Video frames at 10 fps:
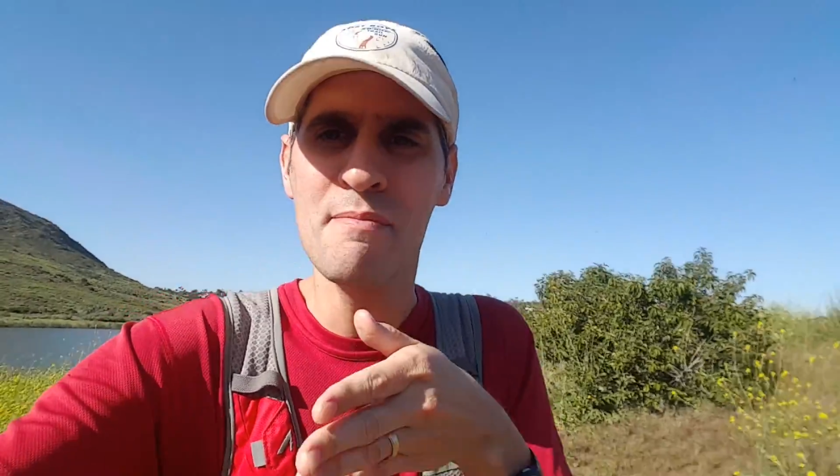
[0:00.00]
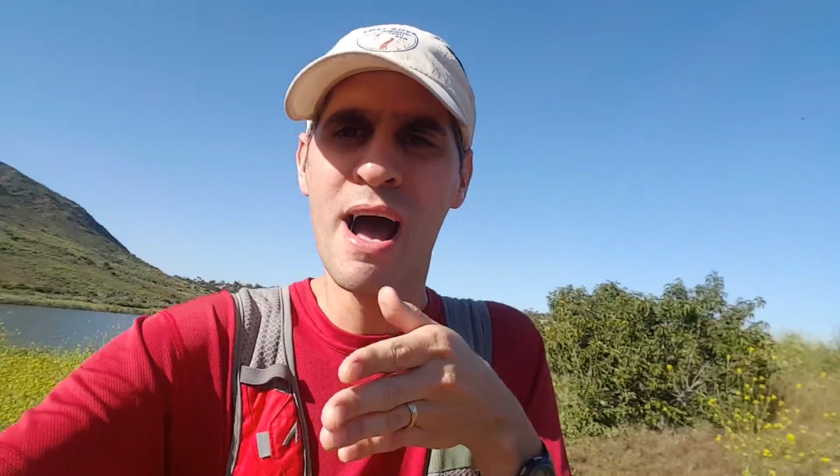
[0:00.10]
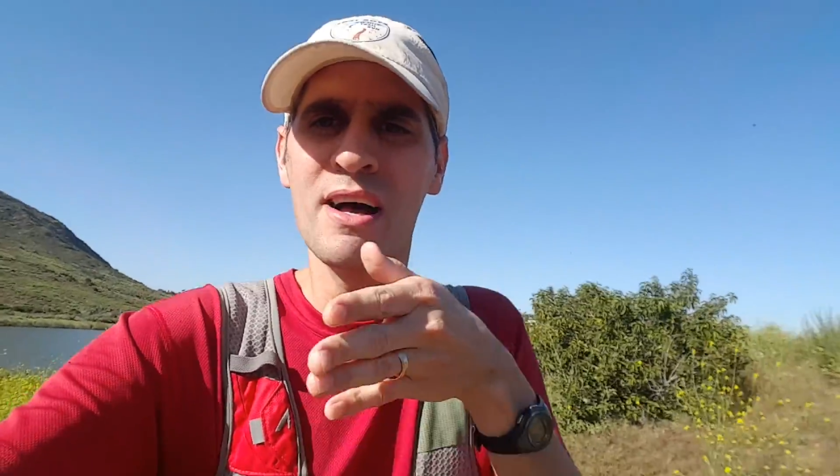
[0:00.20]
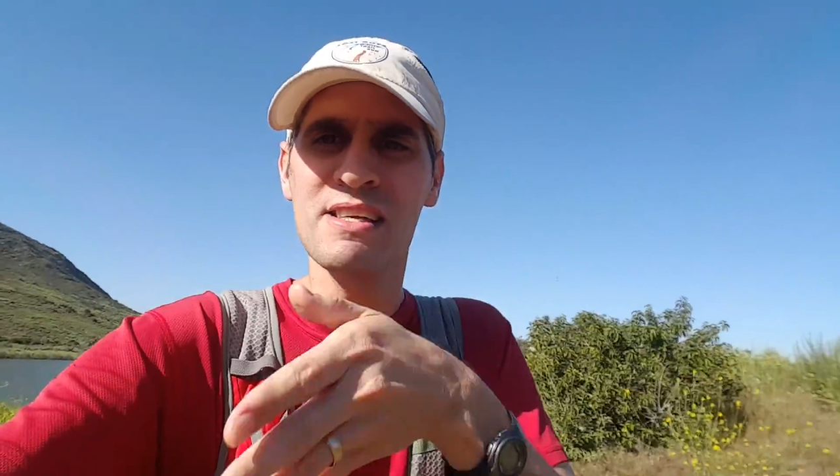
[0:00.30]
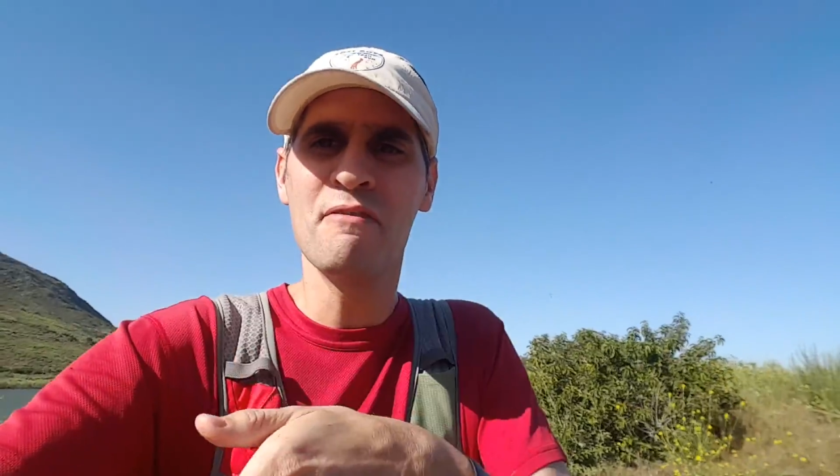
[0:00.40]

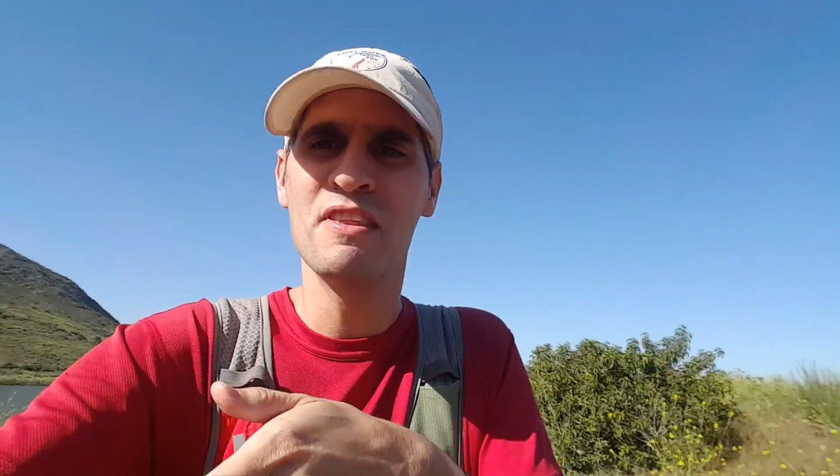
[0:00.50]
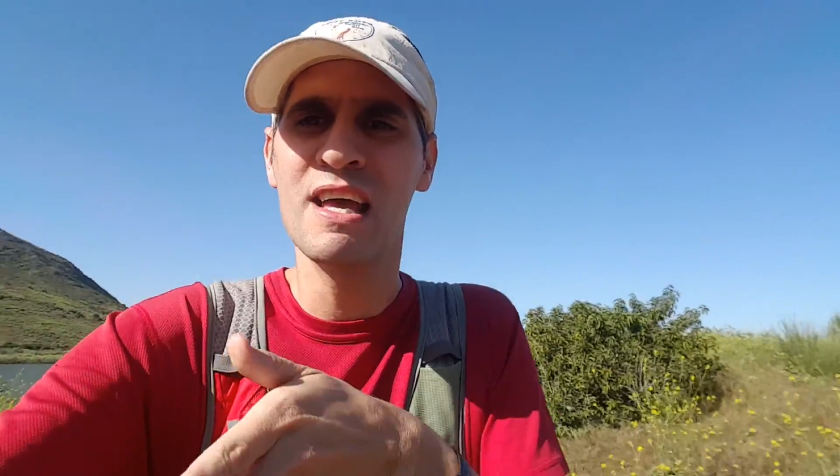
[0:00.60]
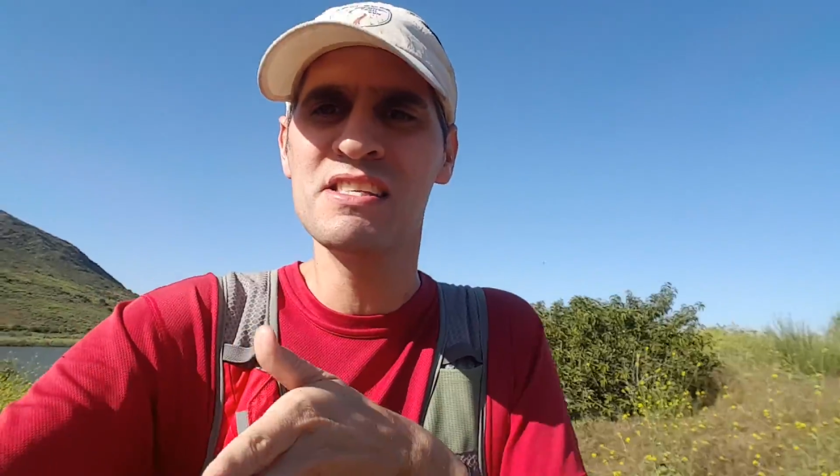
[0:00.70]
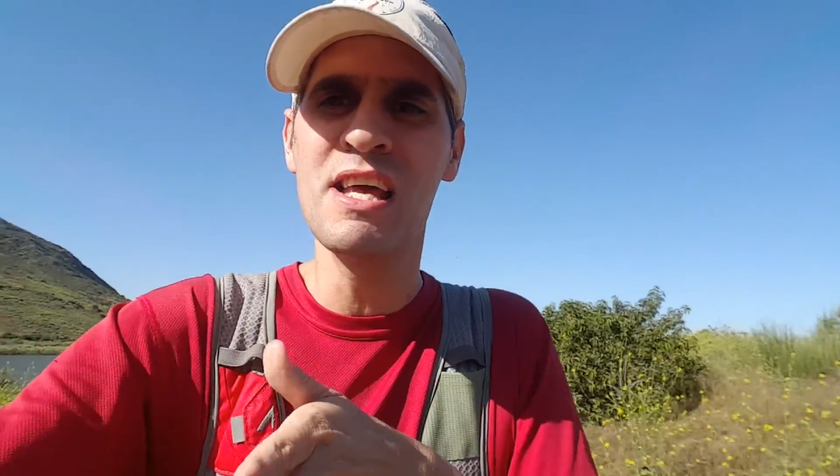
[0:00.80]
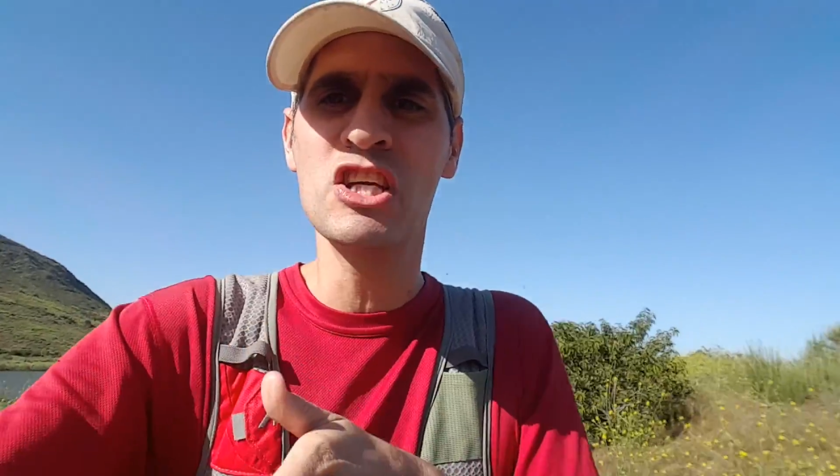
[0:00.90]
miles after the aid
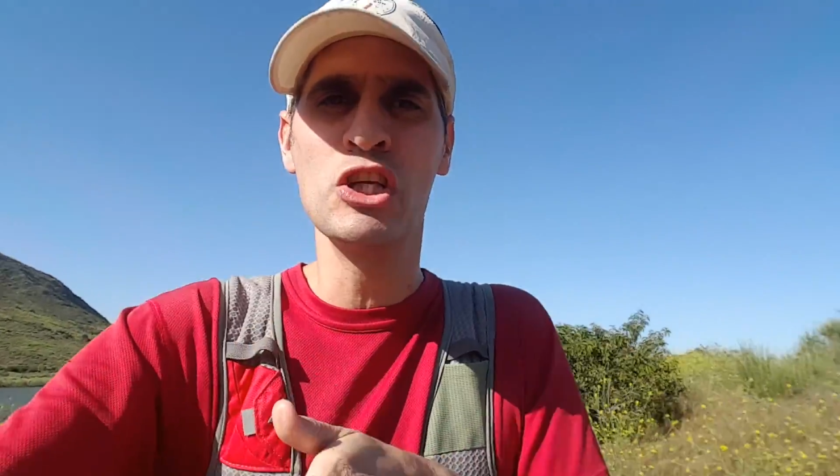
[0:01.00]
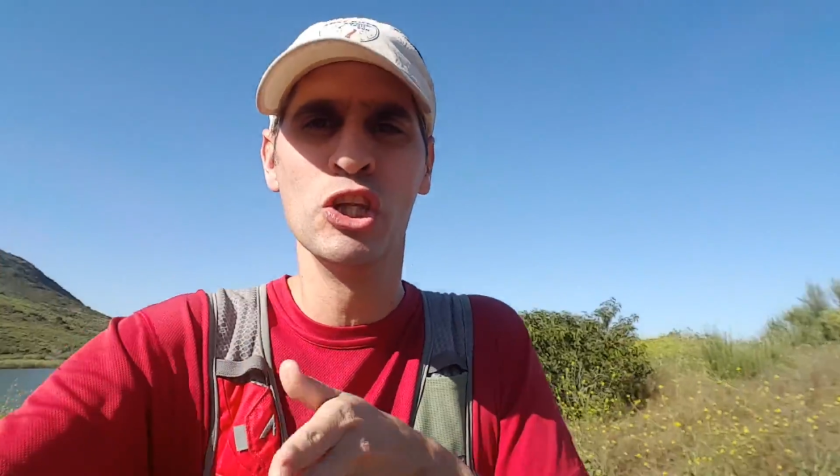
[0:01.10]
station,